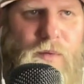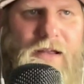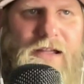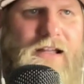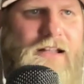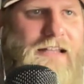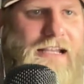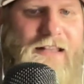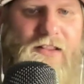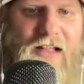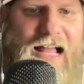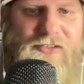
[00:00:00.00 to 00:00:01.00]
I think in
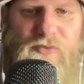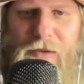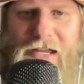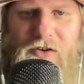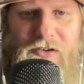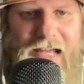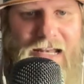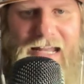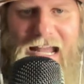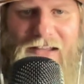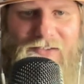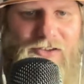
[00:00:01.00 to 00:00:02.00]
the last week or 10
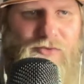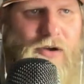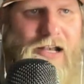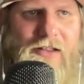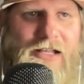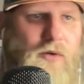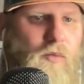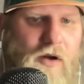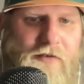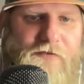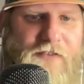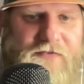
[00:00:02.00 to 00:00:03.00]
days, he's running like a
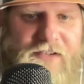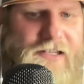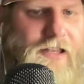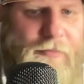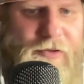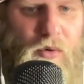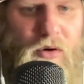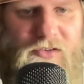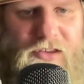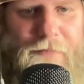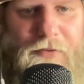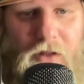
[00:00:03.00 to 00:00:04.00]
150
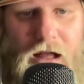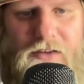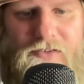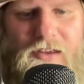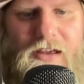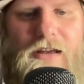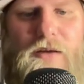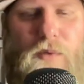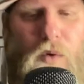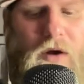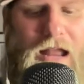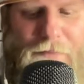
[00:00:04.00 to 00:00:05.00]
WRC plus.
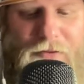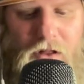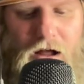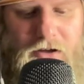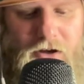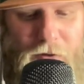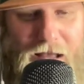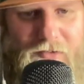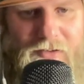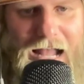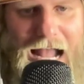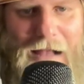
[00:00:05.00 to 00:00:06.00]
Jorge Polanco
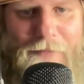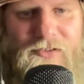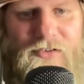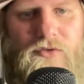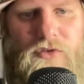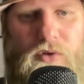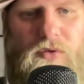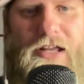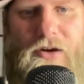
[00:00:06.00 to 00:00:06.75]
has absolutely